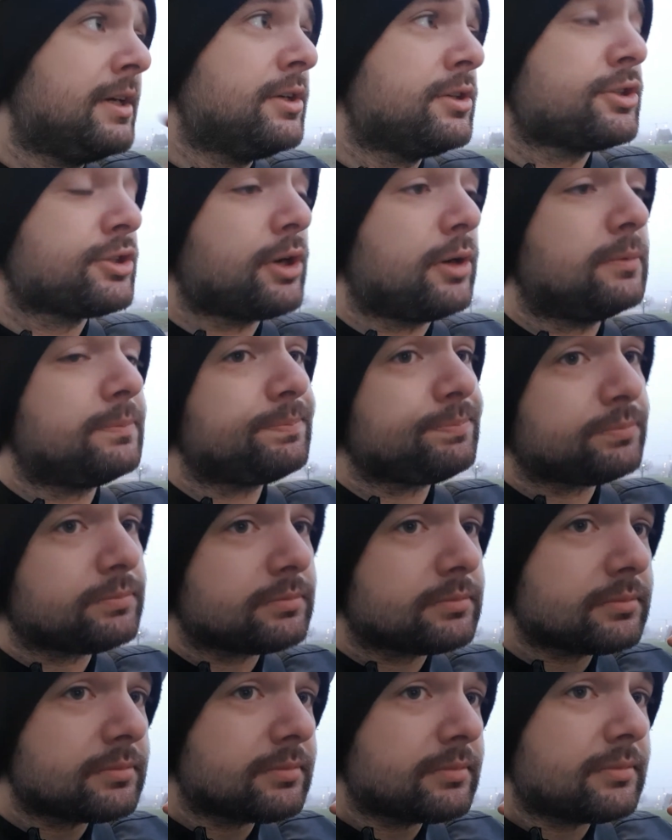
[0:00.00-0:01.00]
so
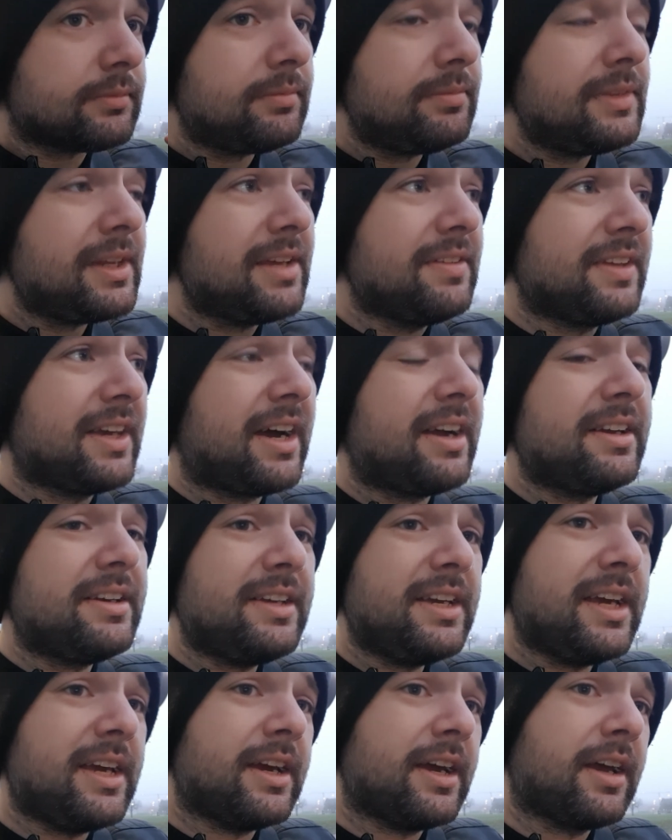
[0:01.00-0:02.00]
the
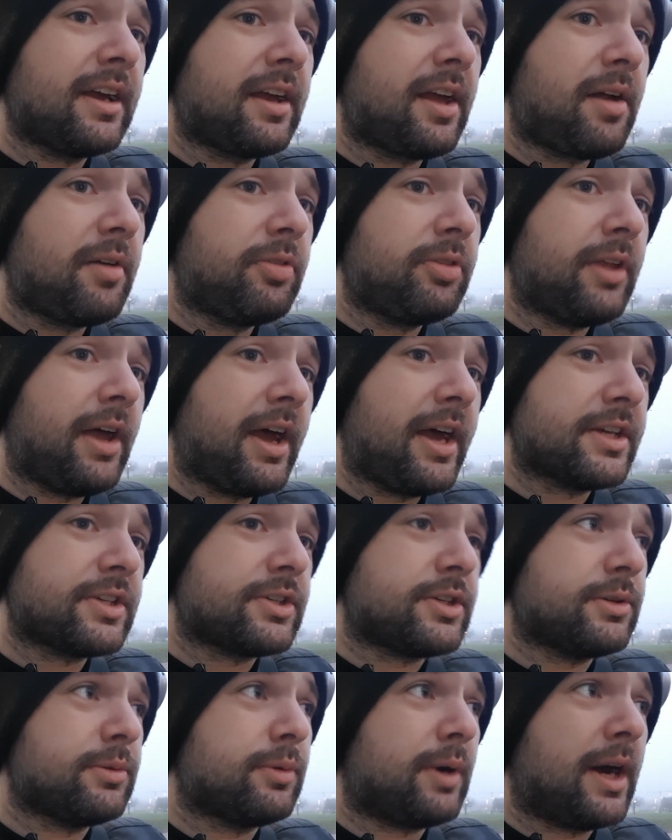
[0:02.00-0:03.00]
idea
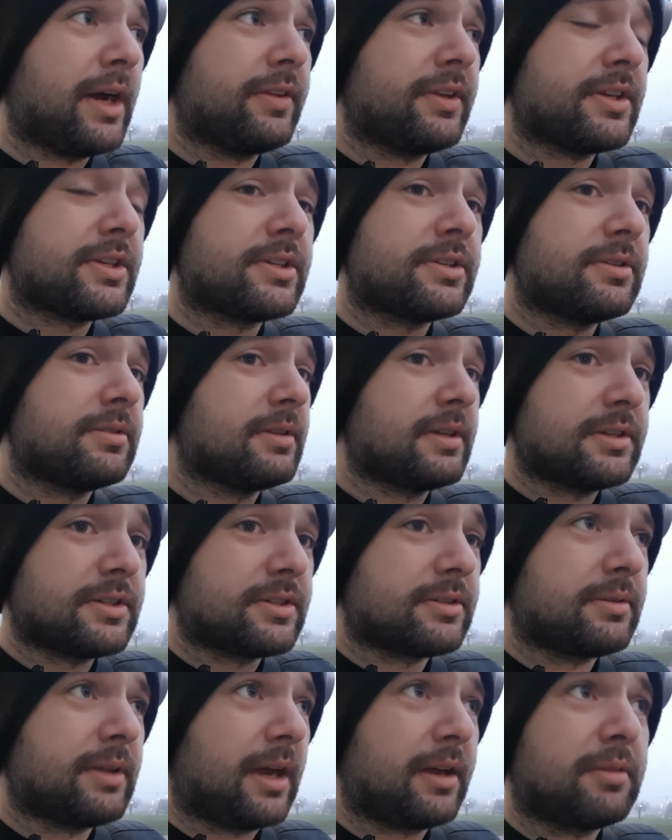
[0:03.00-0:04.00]
as to why this
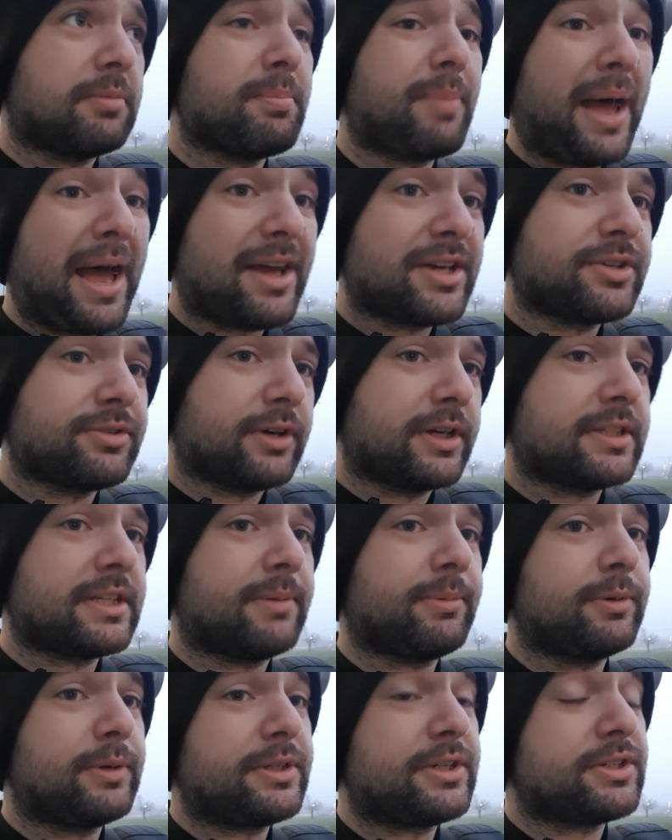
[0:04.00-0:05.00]
this like bash for
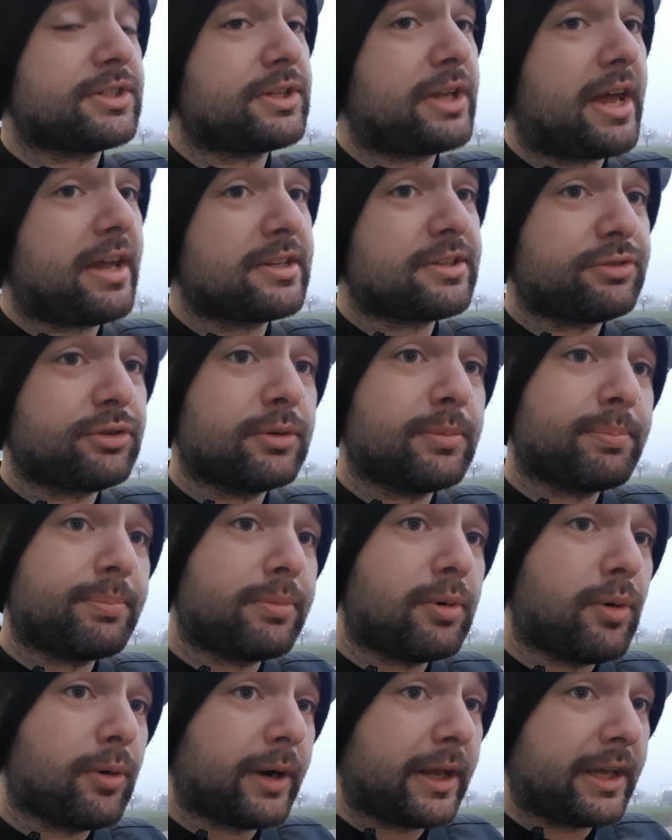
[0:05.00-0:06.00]
example which stands for
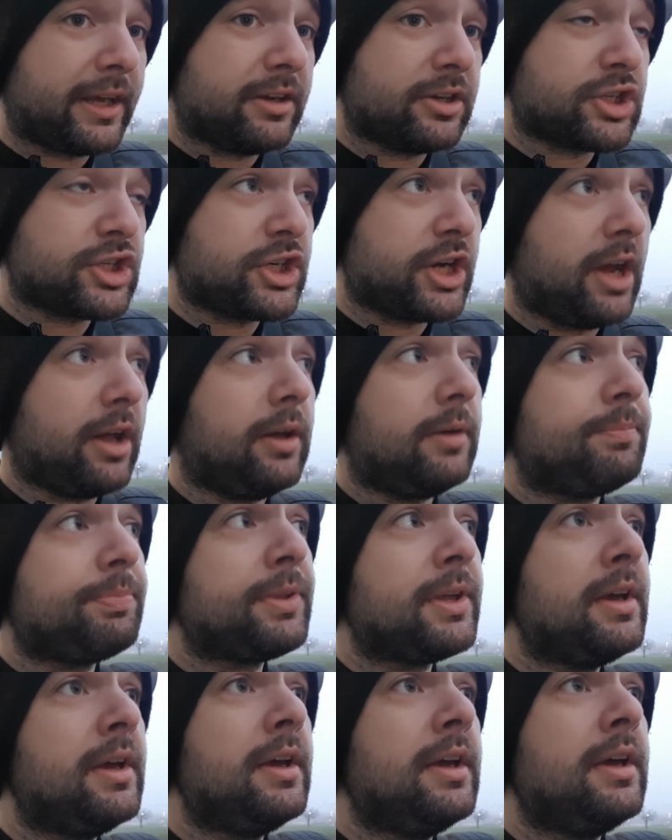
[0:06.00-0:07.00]
Bourne again shell
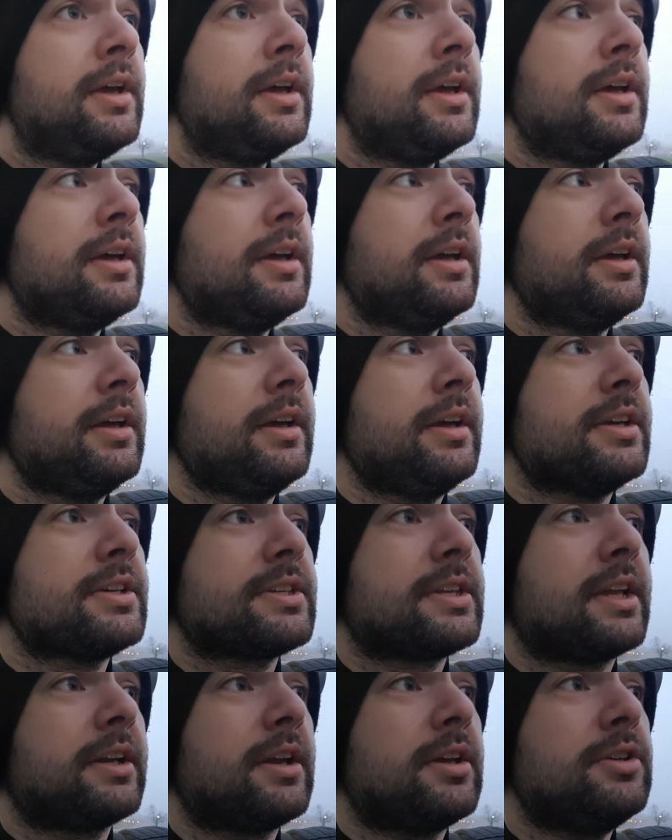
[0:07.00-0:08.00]

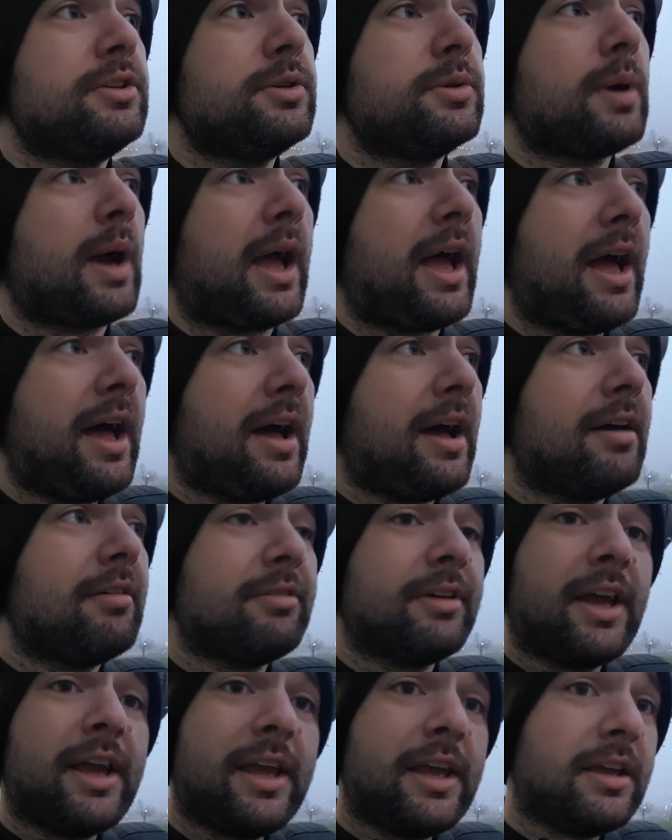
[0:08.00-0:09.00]
is that you have
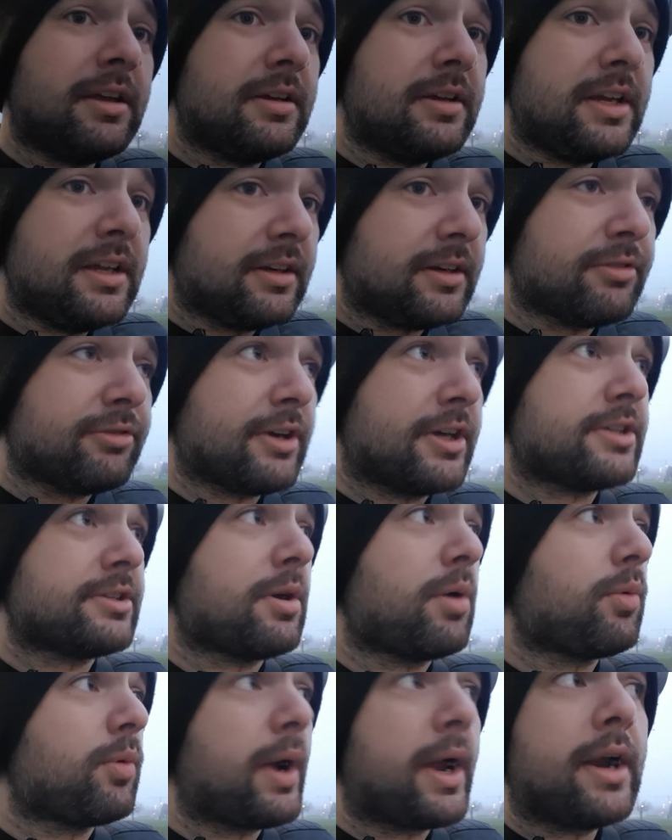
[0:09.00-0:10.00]
a interface
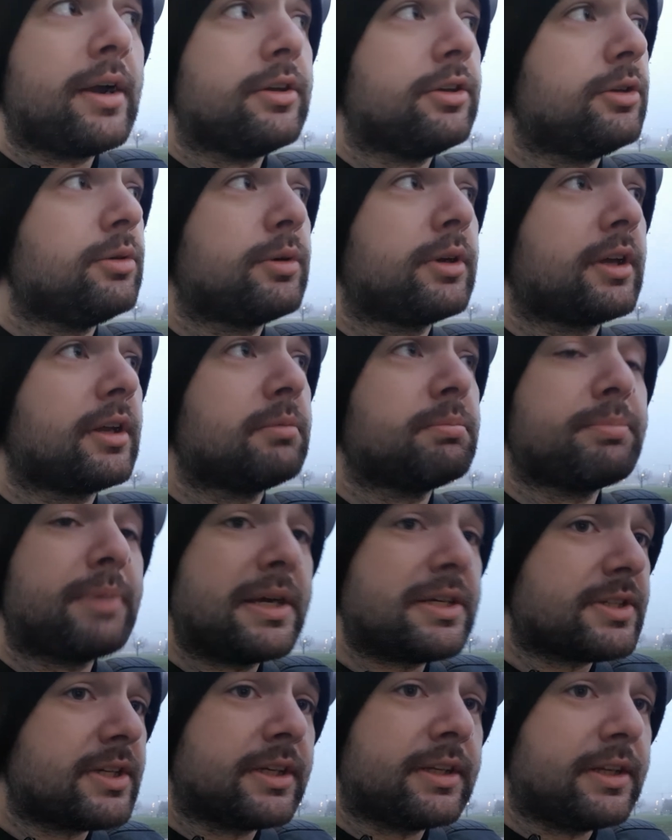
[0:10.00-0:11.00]
where you can
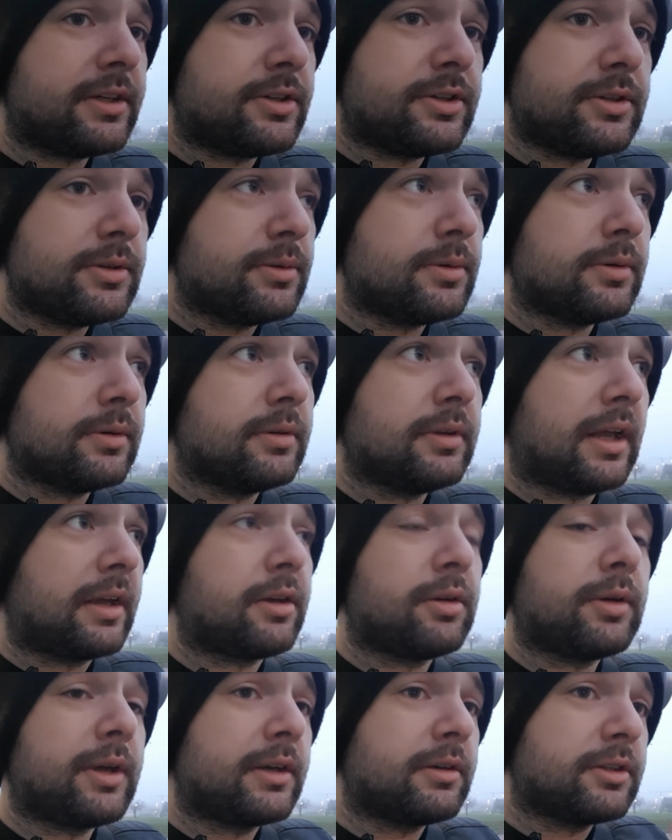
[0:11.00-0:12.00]
basically do
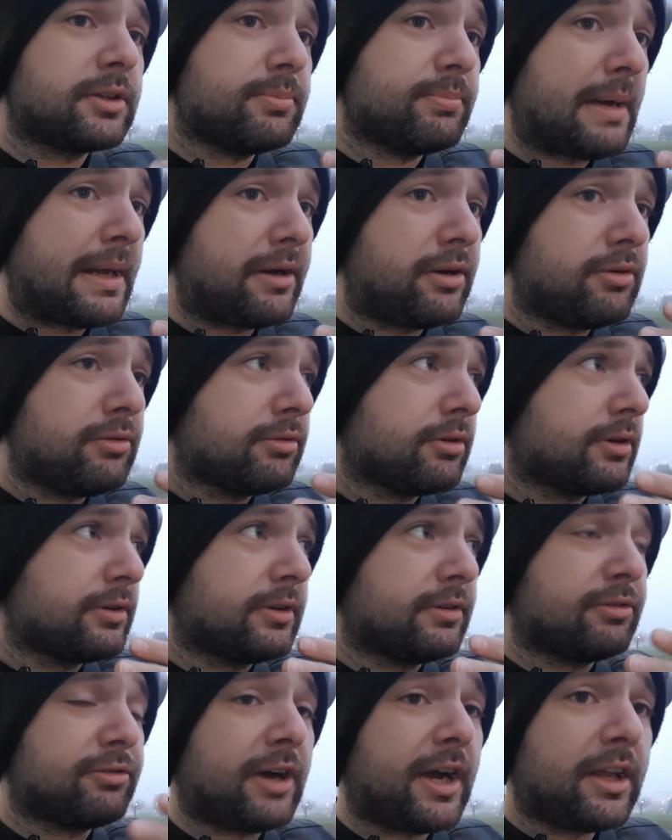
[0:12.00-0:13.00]
like you can maneuver
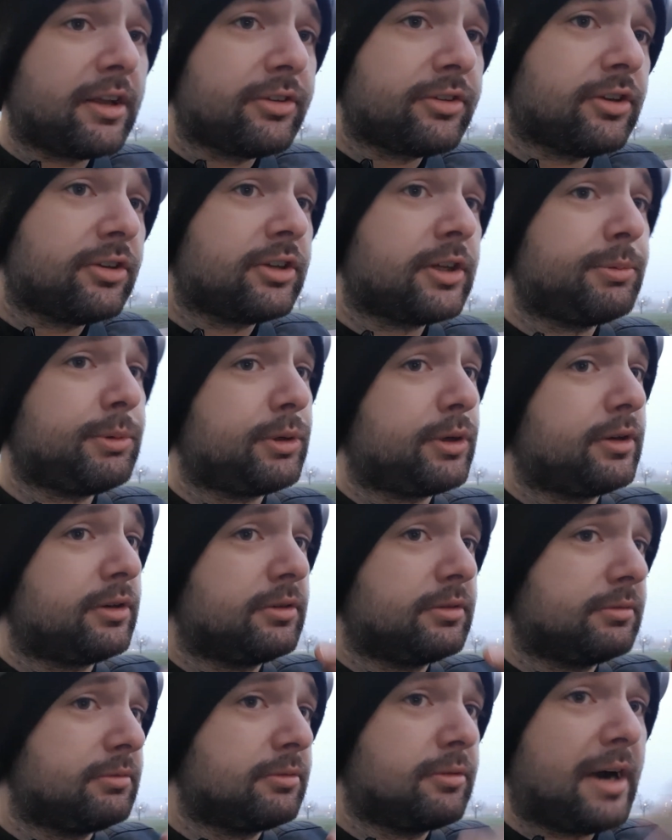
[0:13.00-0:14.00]
the file system you
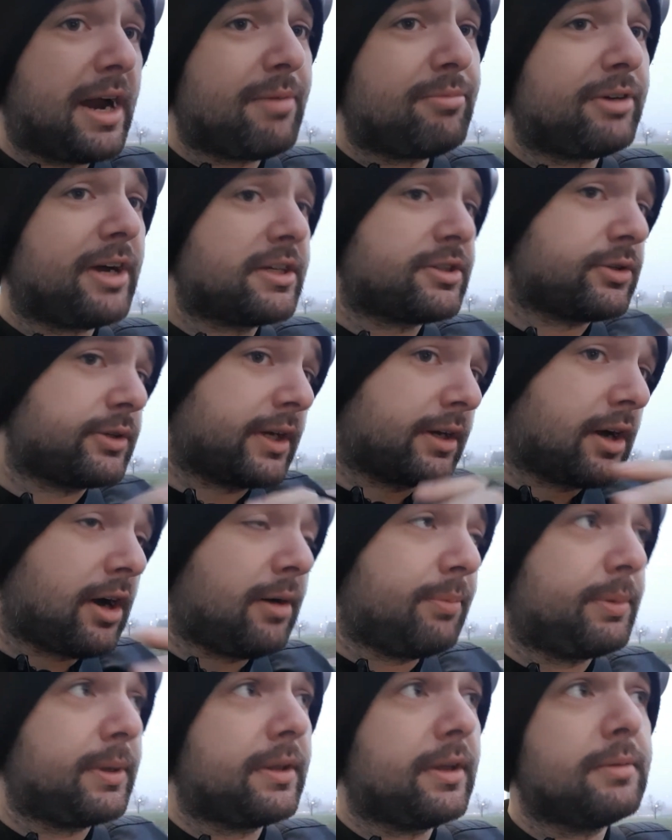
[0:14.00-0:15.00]
can grab files you can
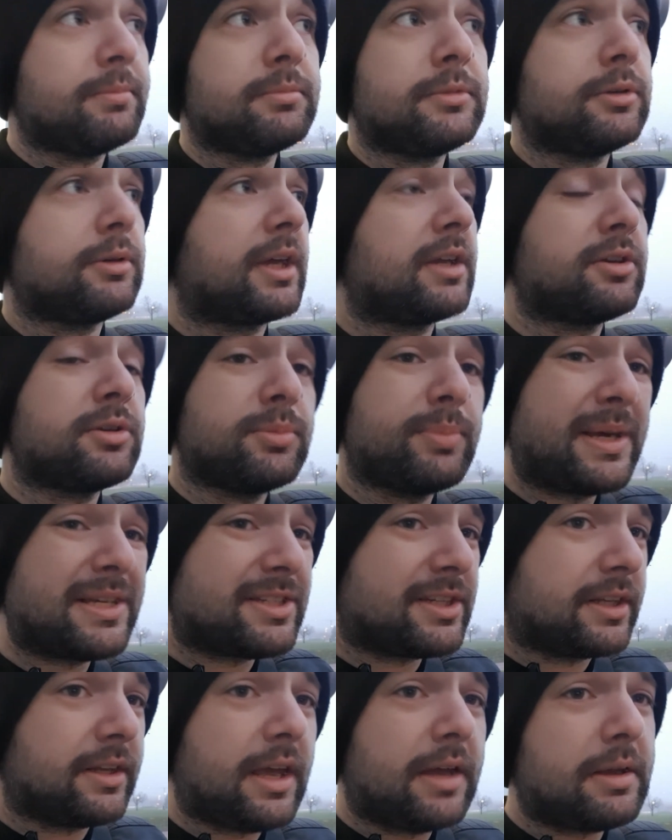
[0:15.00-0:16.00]
copy them you can do
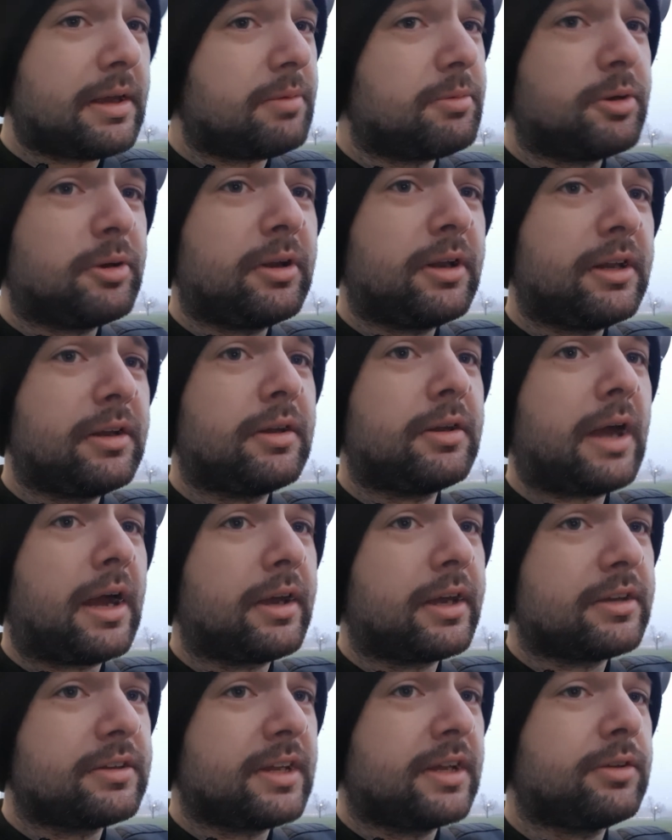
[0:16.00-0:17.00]
basically
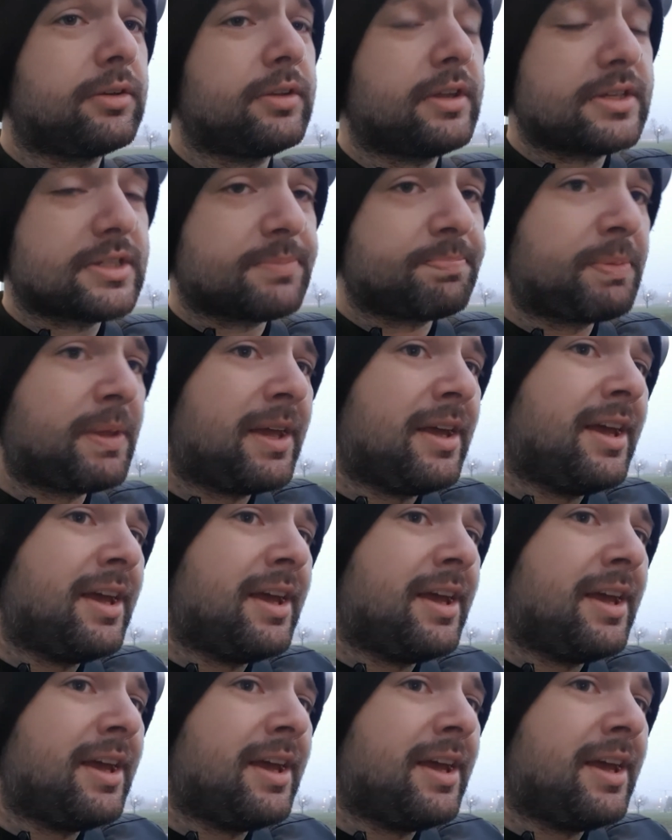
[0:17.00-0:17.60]
i can tell you this